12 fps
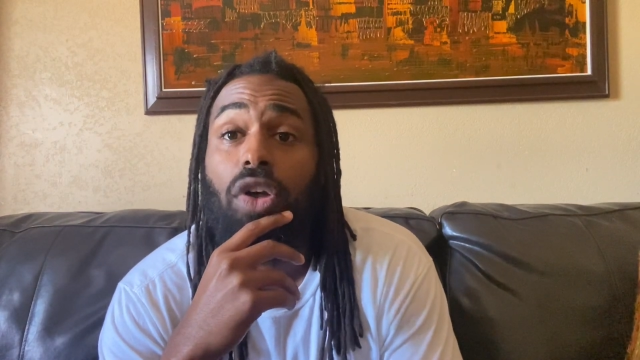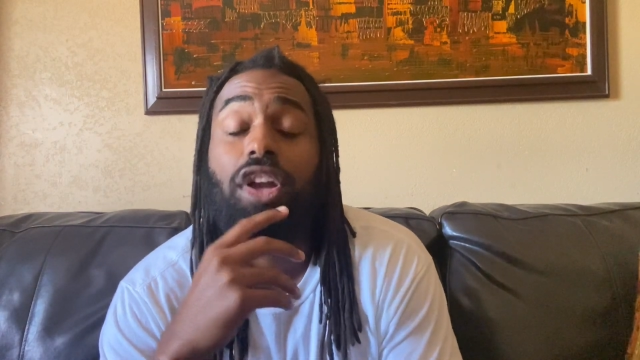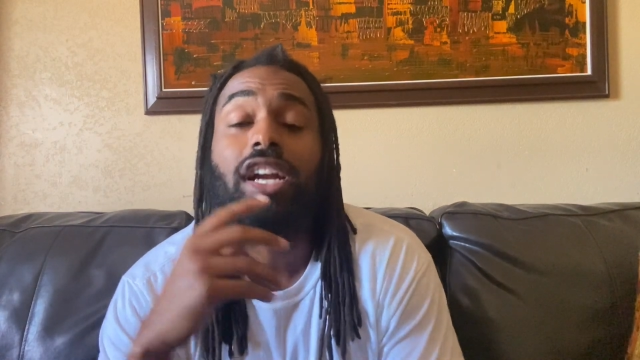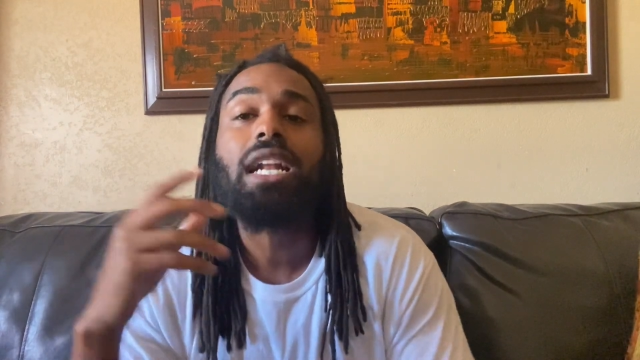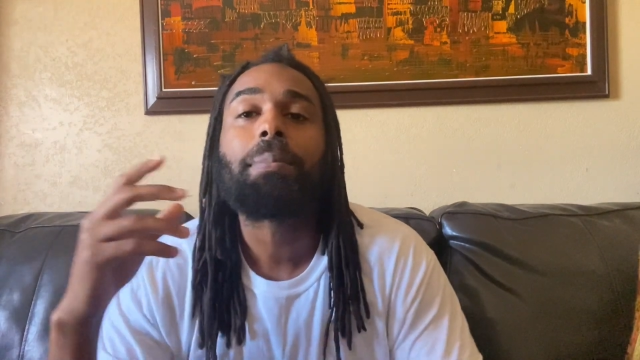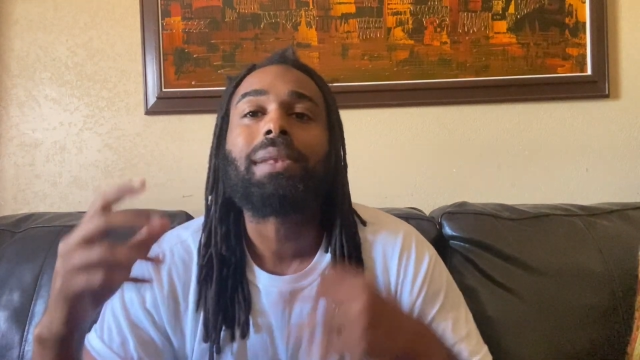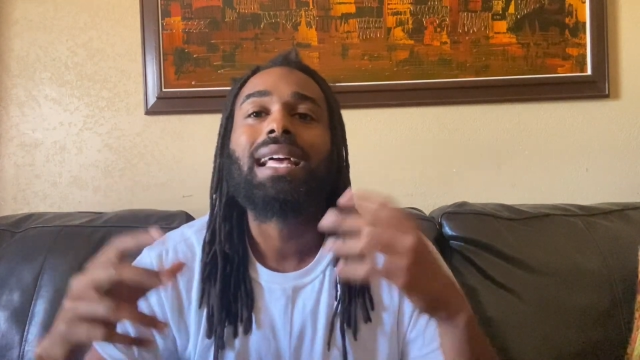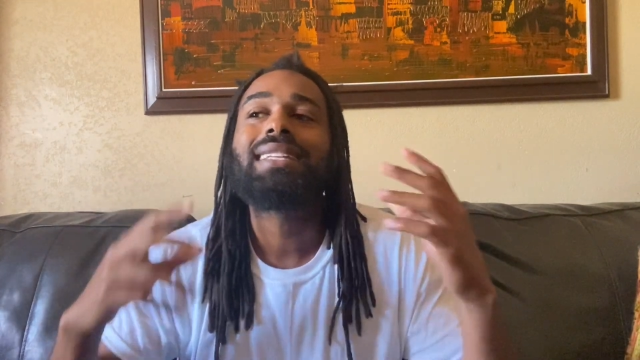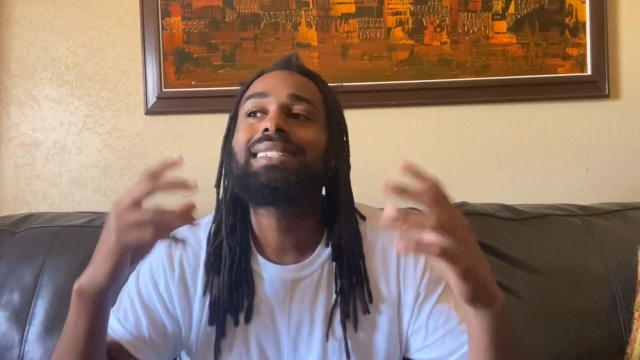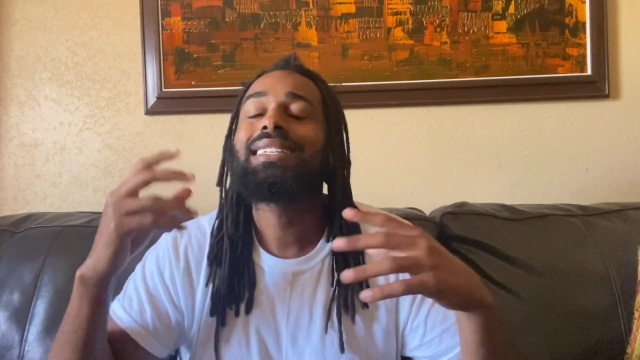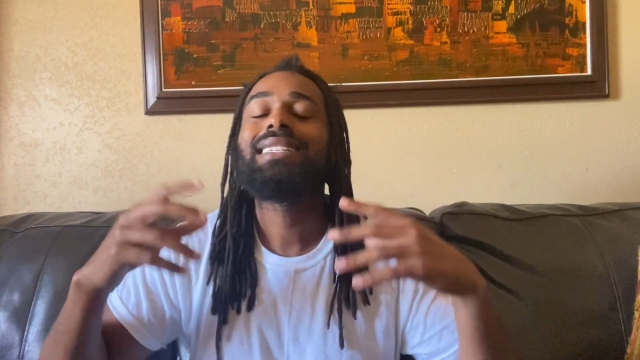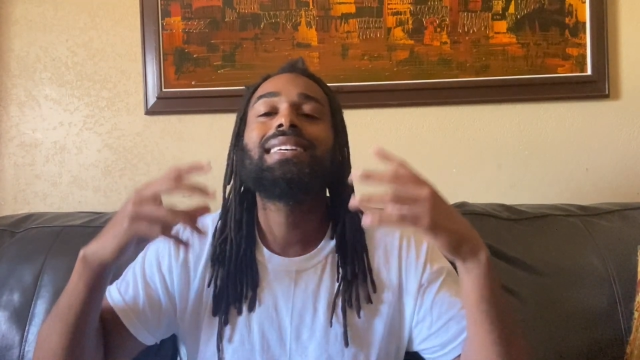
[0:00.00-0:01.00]
They're going to plant
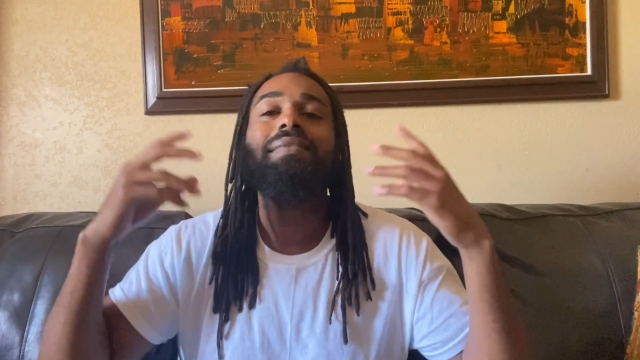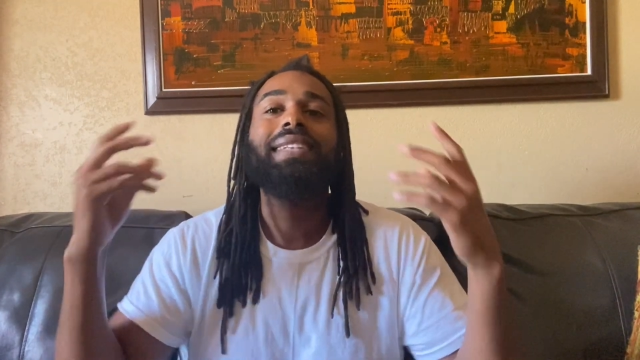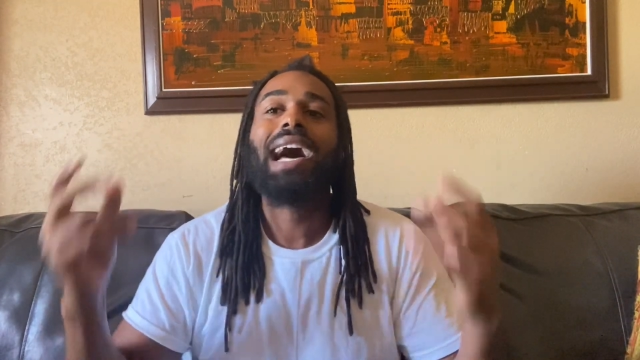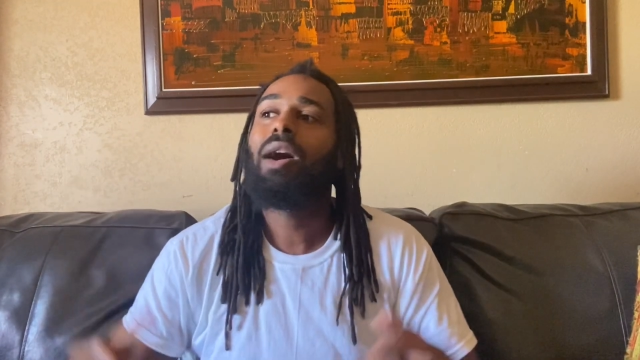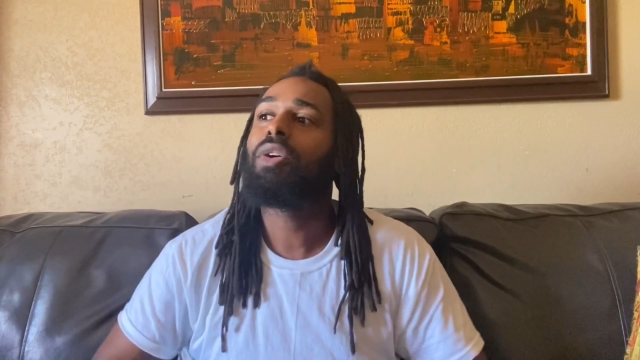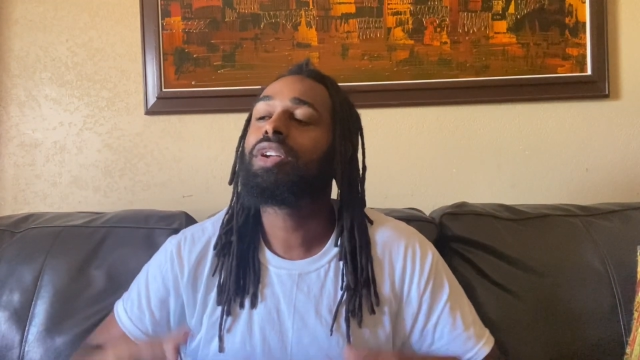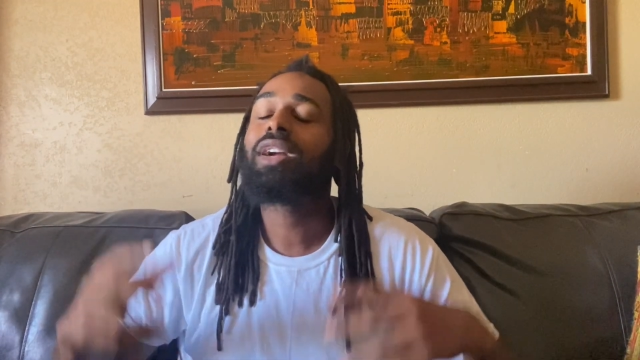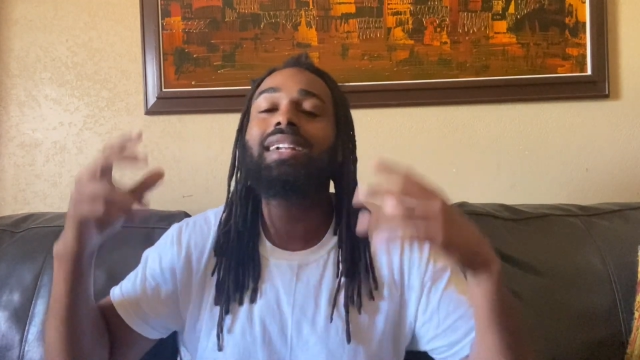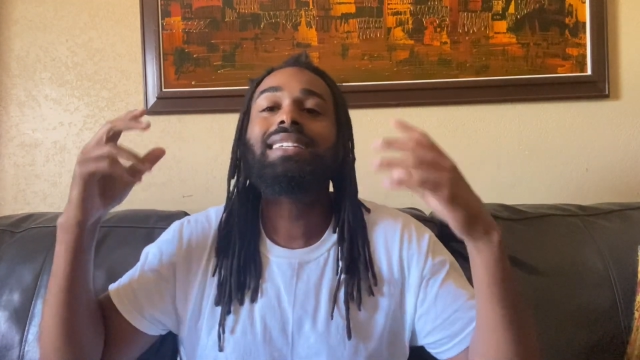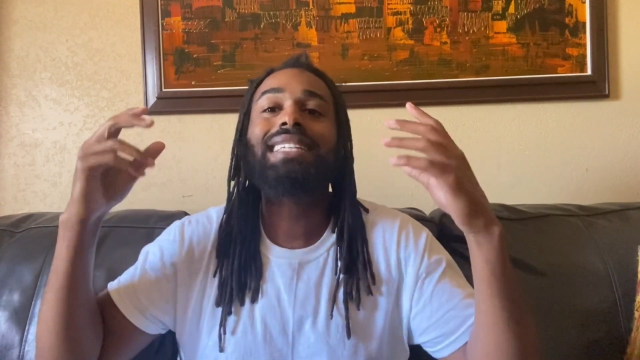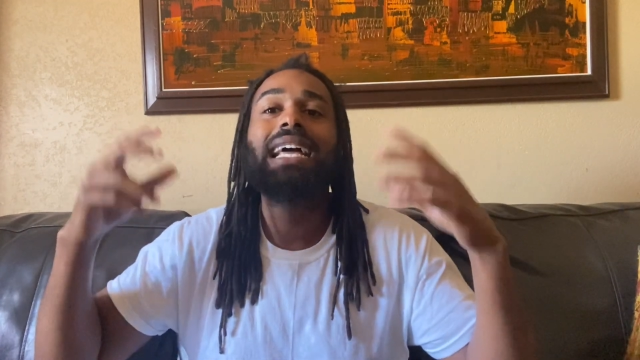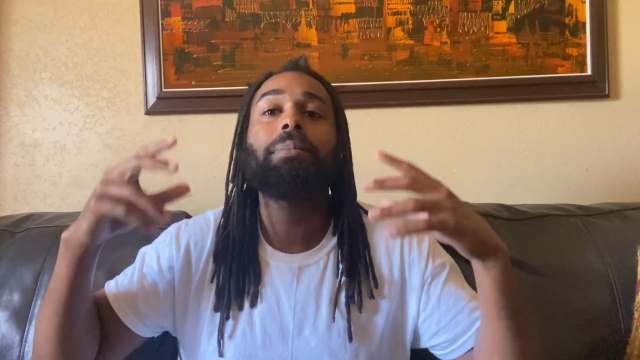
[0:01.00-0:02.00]
seeds of doubt. They're going
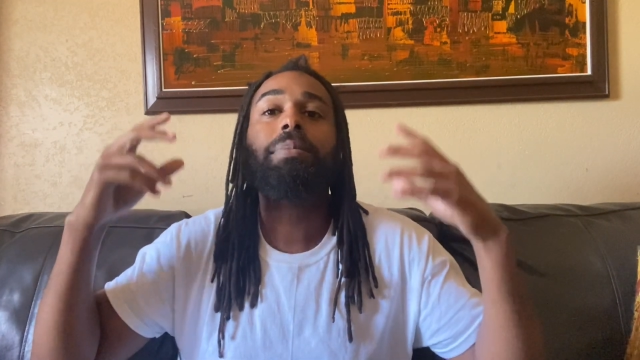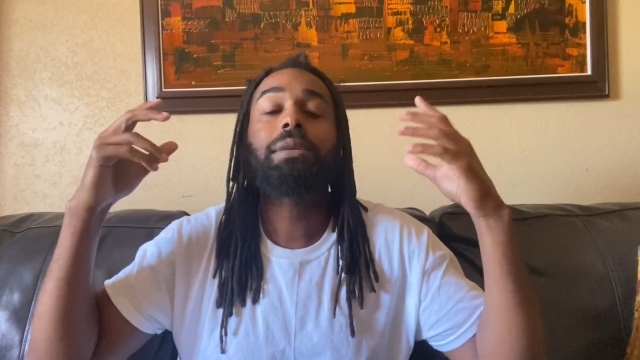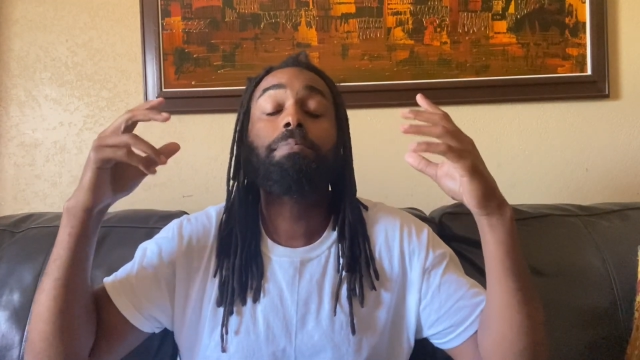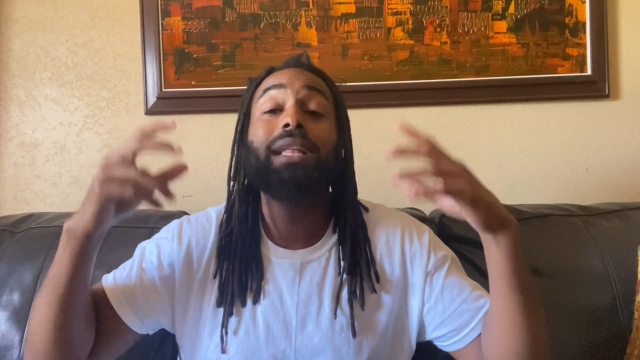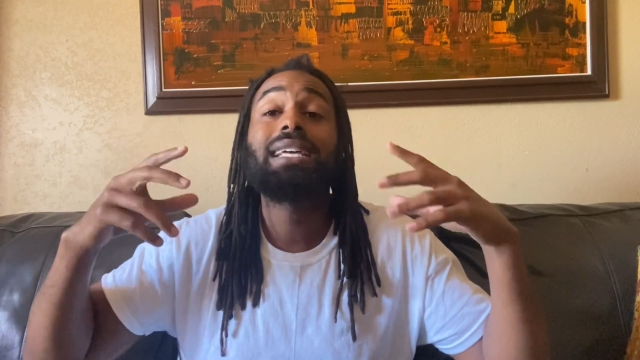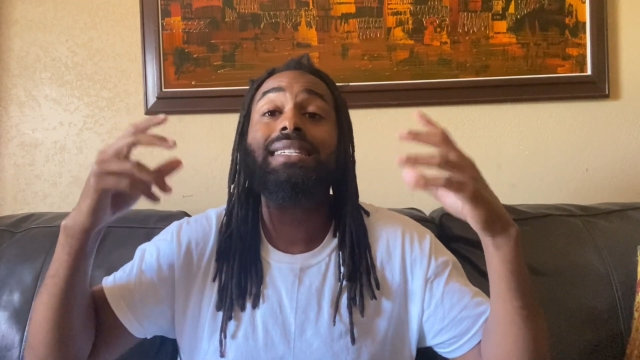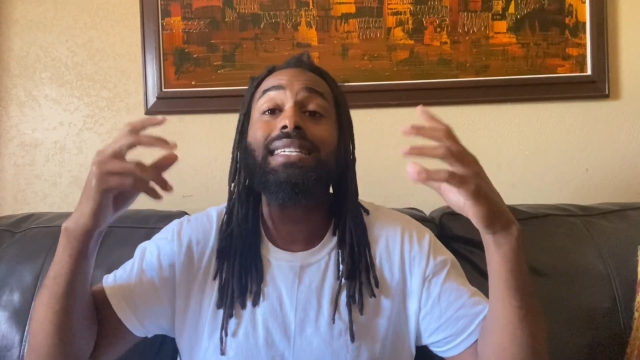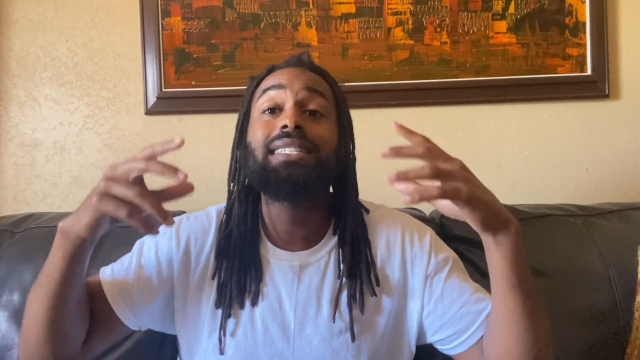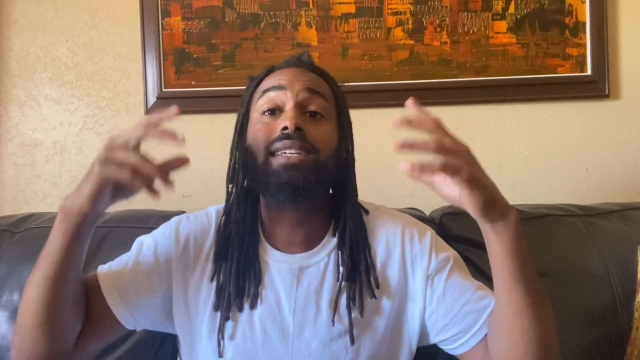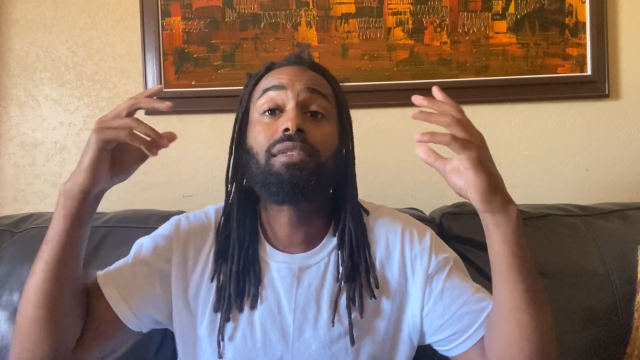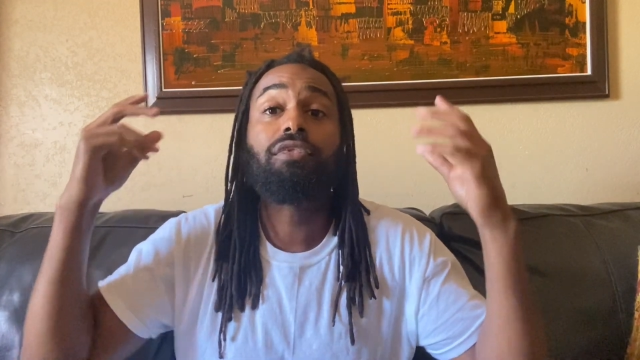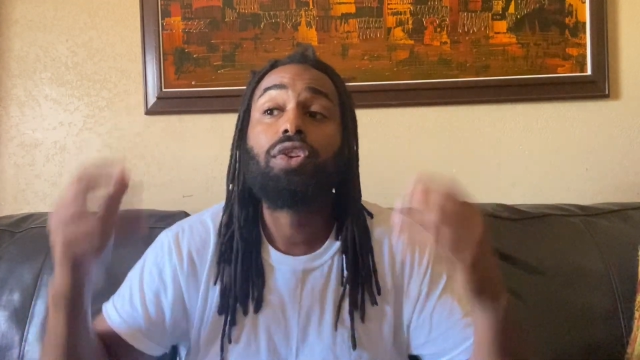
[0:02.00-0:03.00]
to plant seeds
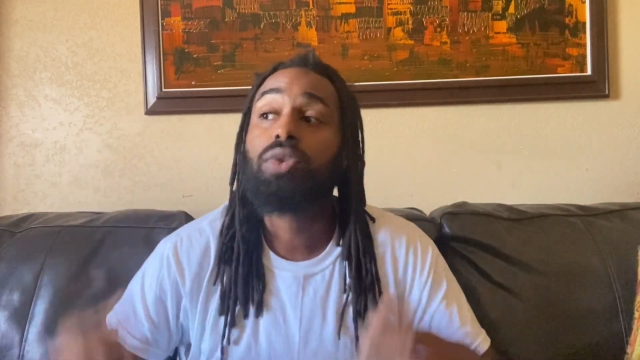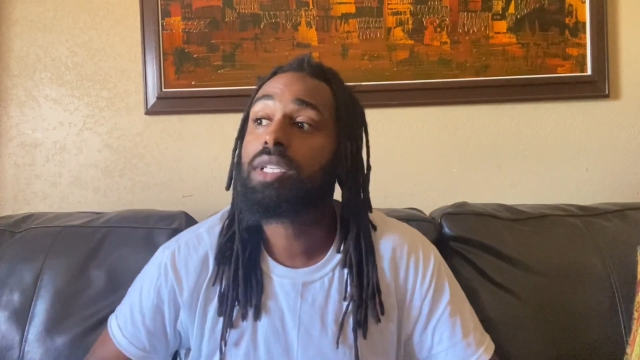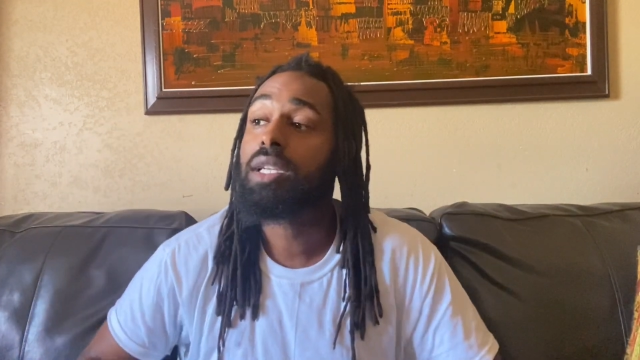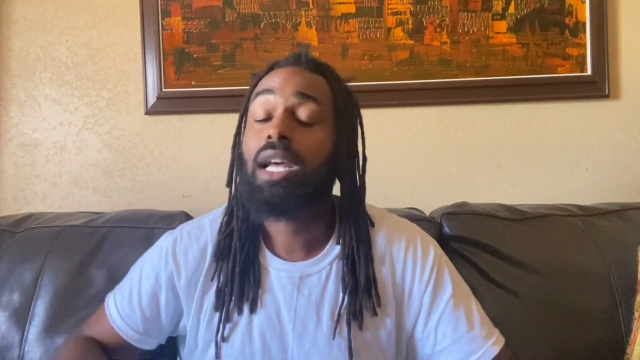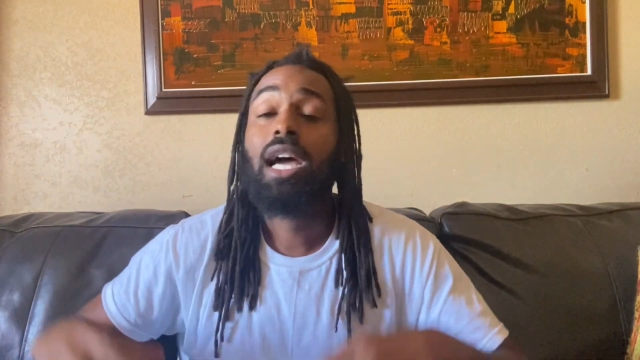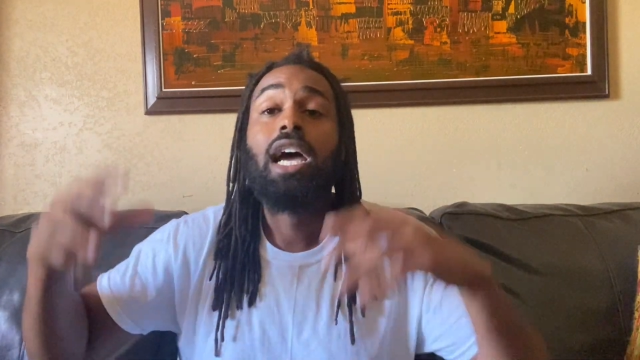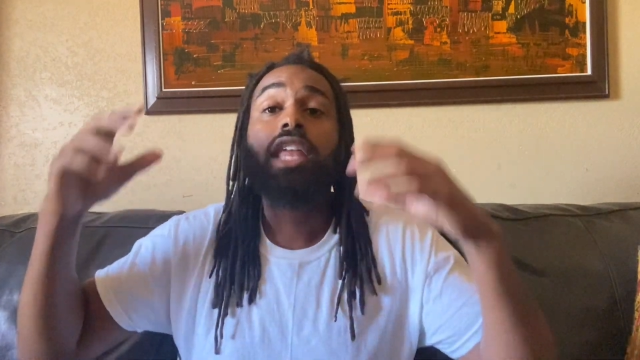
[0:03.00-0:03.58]
of confusion.